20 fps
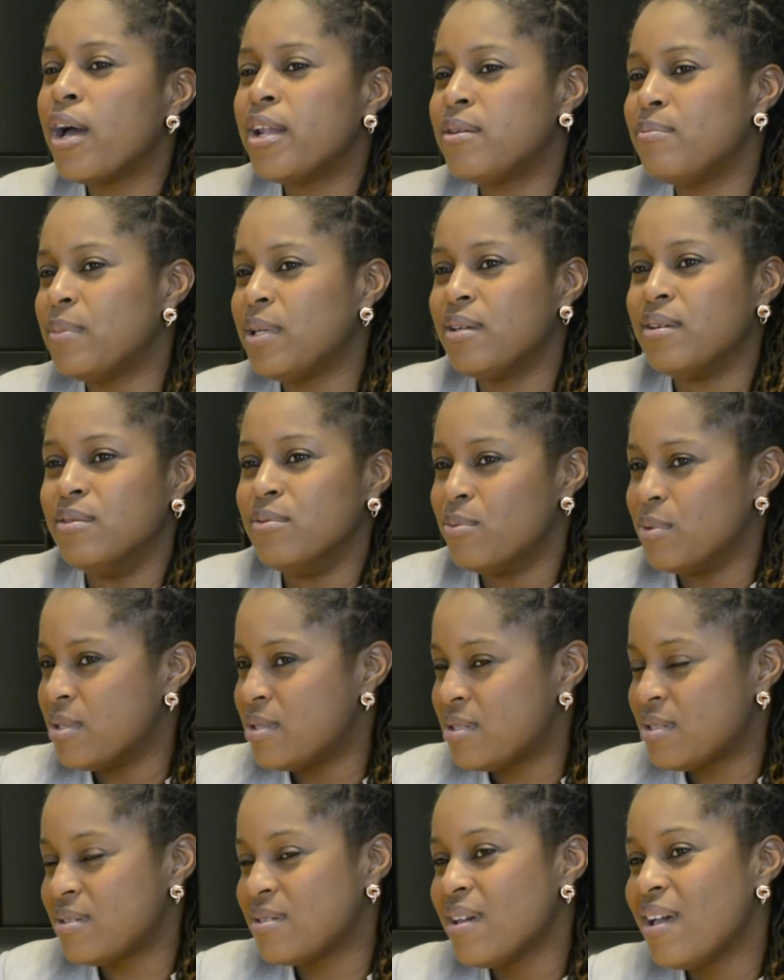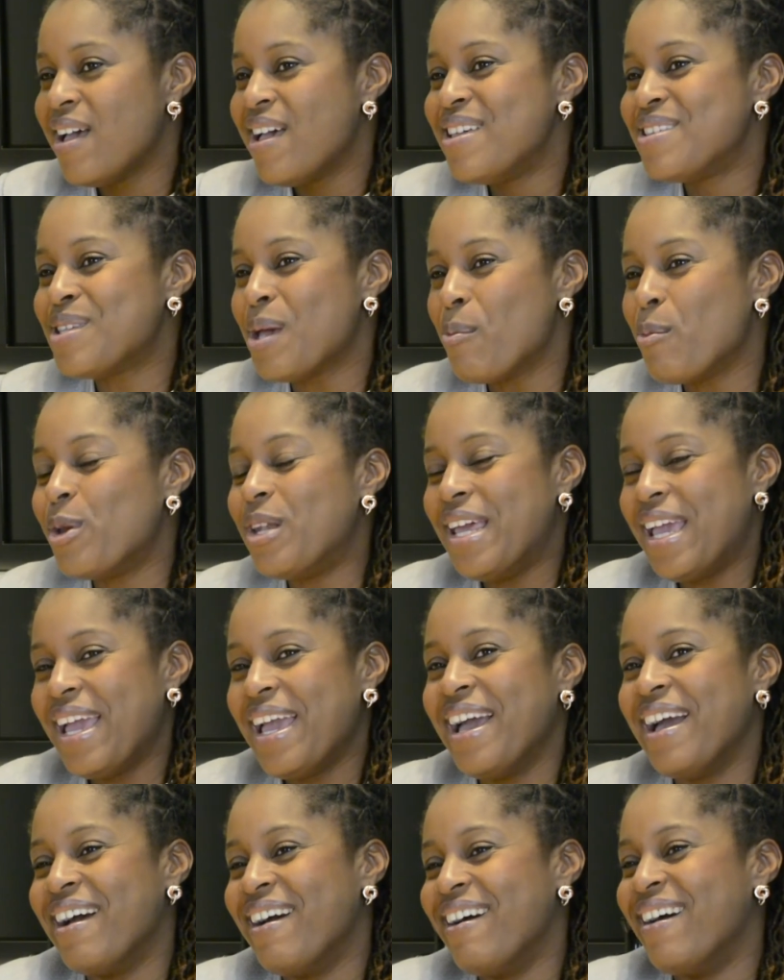I mean, it was someone
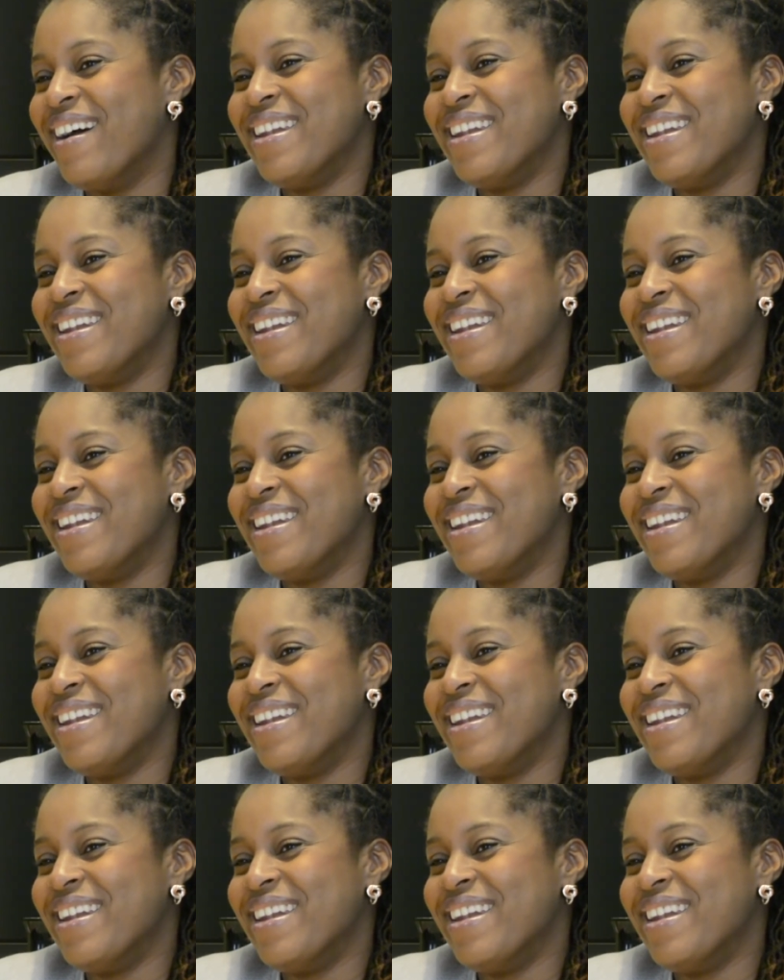here,